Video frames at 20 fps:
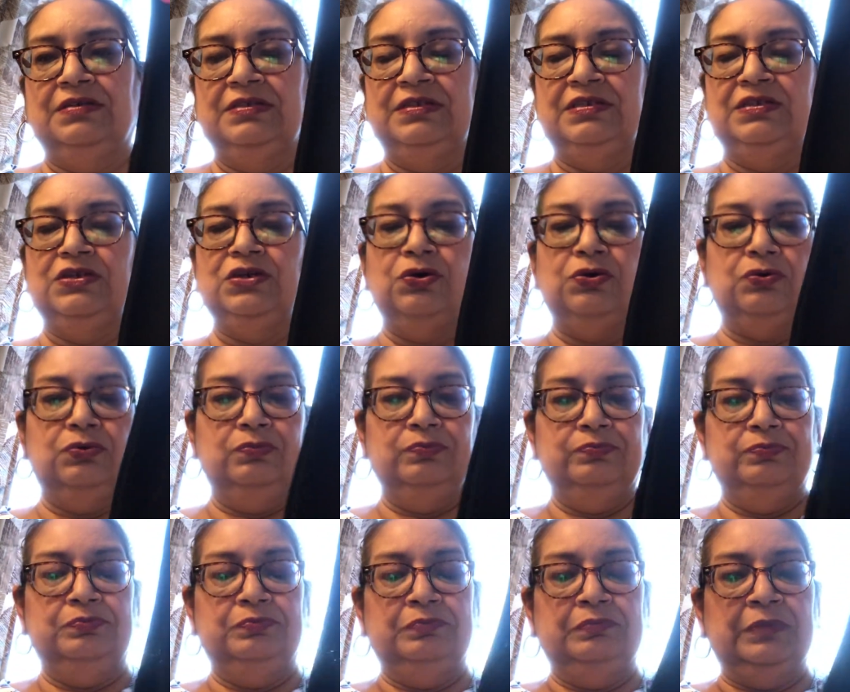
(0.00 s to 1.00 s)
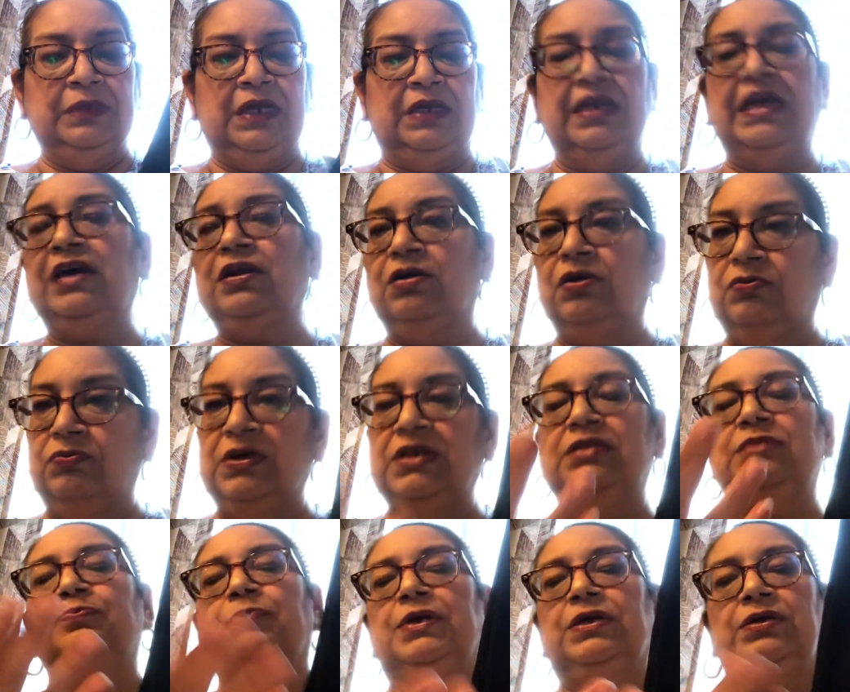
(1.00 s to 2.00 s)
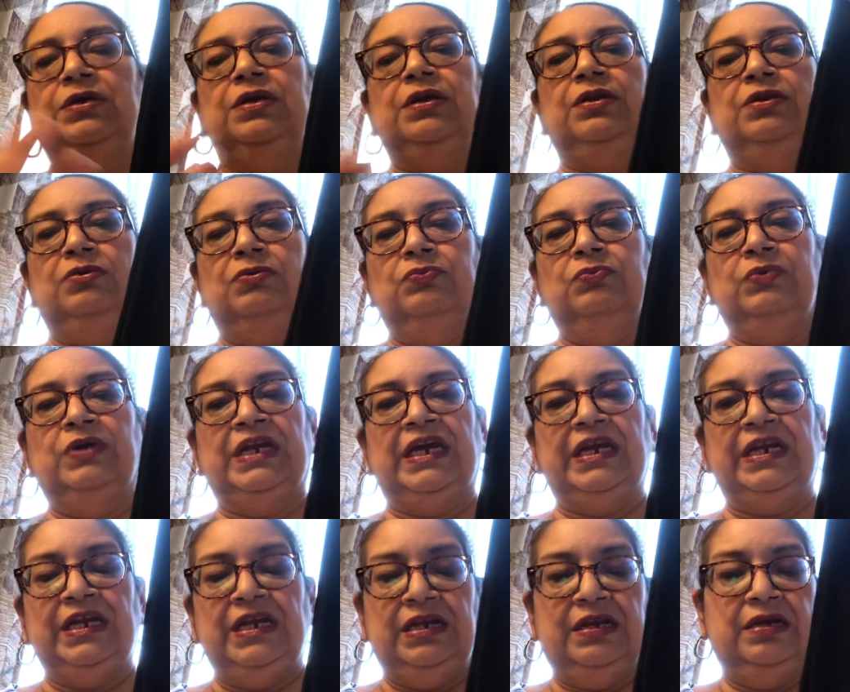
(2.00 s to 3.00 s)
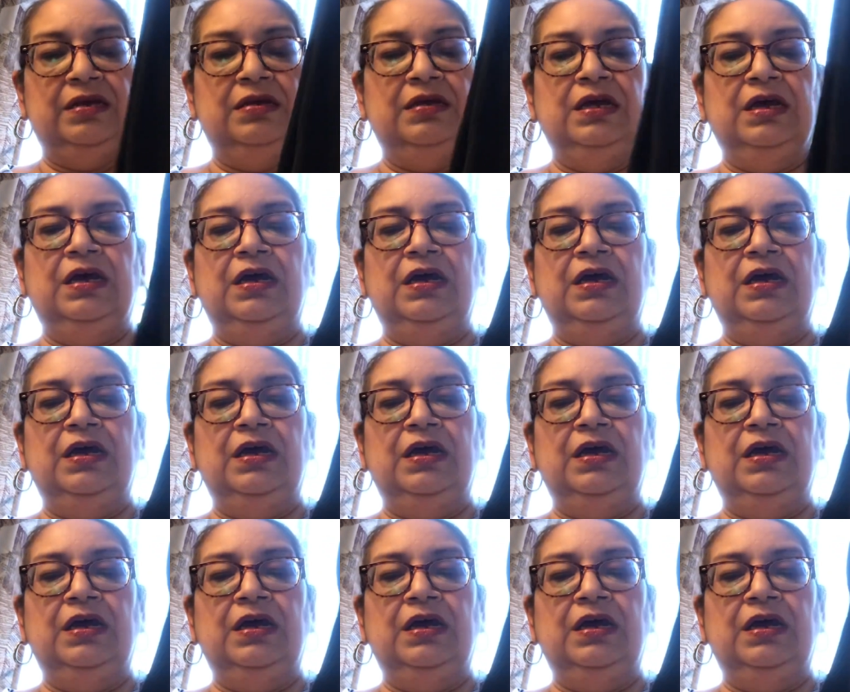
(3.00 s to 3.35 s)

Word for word: So not always, but, you know, when I need it.